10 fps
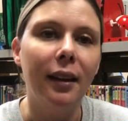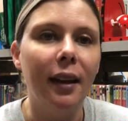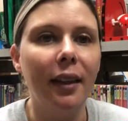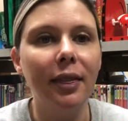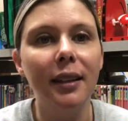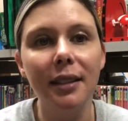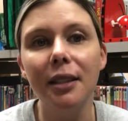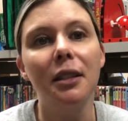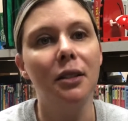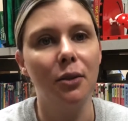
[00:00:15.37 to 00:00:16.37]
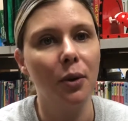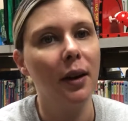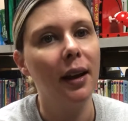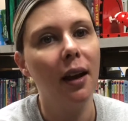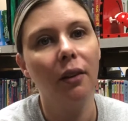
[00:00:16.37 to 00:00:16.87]
And this is the
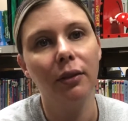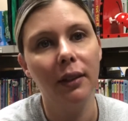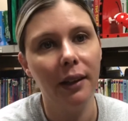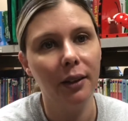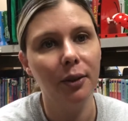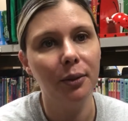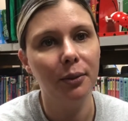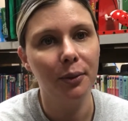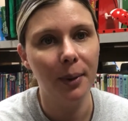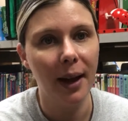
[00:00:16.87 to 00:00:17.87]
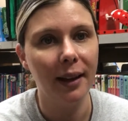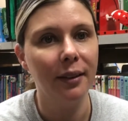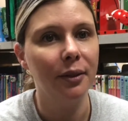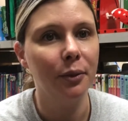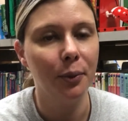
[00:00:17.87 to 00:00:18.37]
story of Little Red
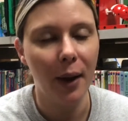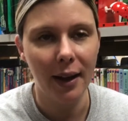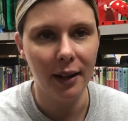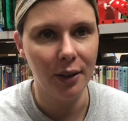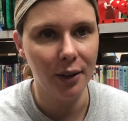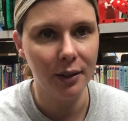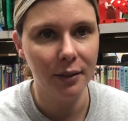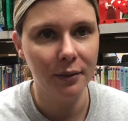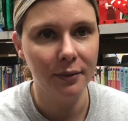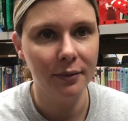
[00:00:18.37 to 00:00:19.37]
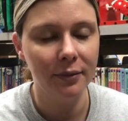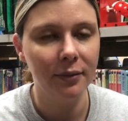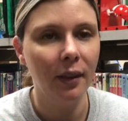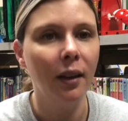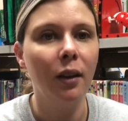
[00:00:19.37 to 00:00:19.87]
Riding Hood.
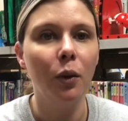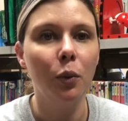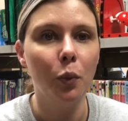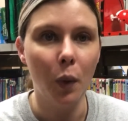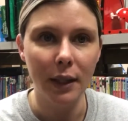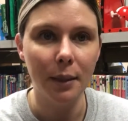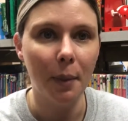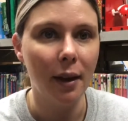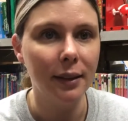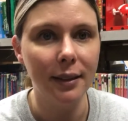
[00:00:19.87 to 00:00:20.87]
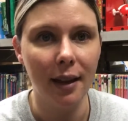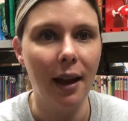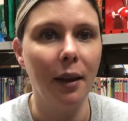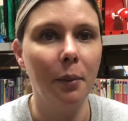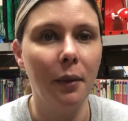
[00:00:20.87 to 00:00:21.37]
Once upon a
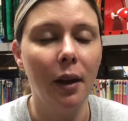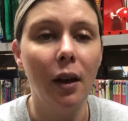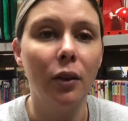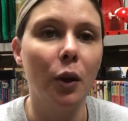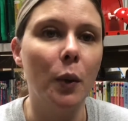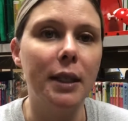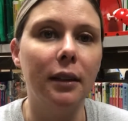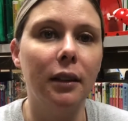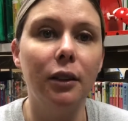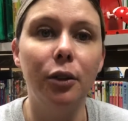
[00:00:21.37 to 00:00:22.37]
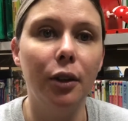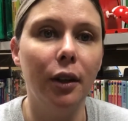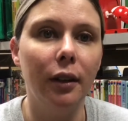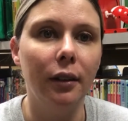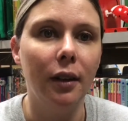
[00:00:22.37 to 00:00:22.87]
time, there was a little
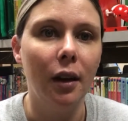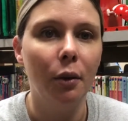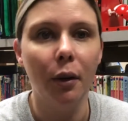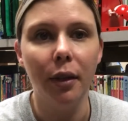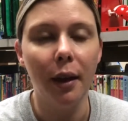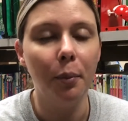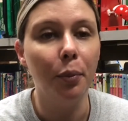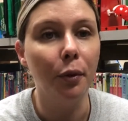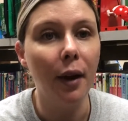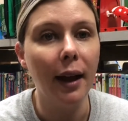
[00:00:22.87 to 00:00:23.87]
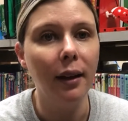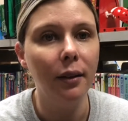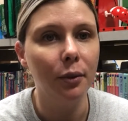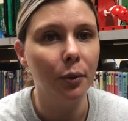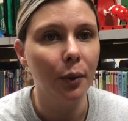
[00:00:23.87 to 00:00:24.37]
girl with a bright
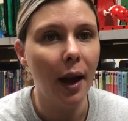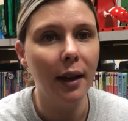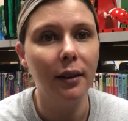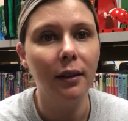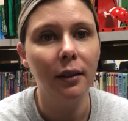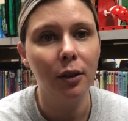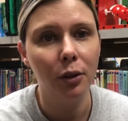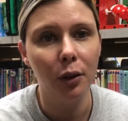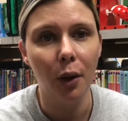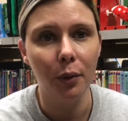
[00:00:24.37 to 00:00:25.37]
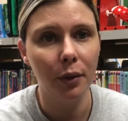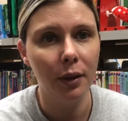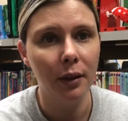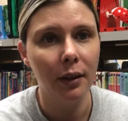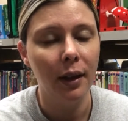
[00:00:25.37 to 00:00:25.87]
red cloak.
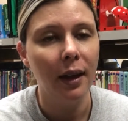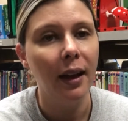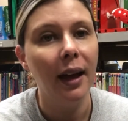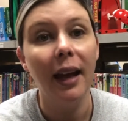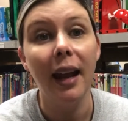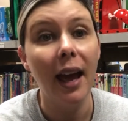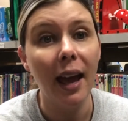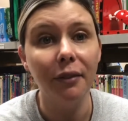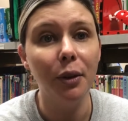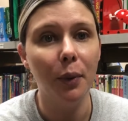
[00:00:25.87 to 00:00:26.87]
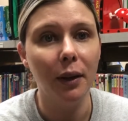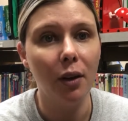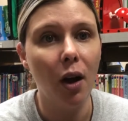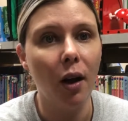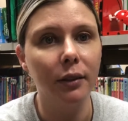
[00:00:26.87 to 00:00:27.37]
Had everyone
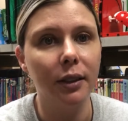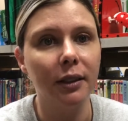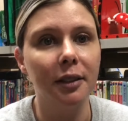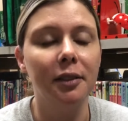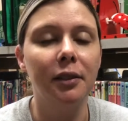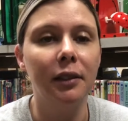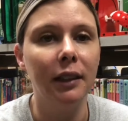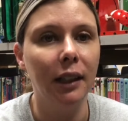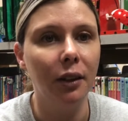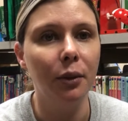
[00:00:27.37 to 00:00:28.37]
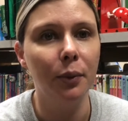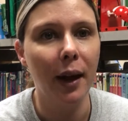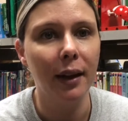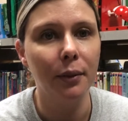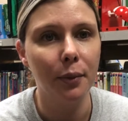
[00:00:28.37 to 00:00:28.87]
called her Little
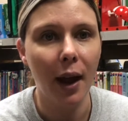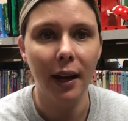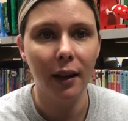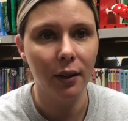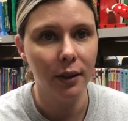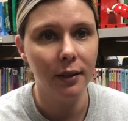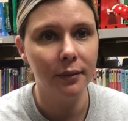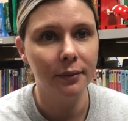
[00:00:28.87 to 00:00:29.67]
Red Riding Hood.